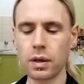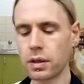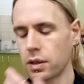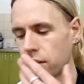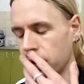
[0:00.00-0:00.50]

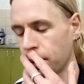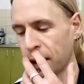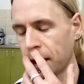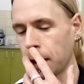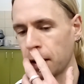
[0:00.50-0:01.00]
just to
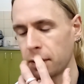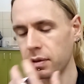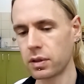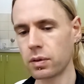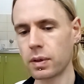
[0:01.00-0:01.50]
make it easy
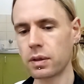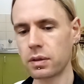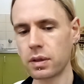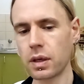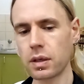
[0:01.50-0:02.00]
to
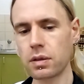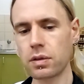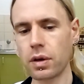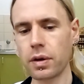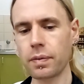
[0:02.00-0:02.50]
understand.
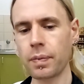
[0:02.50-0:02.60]
So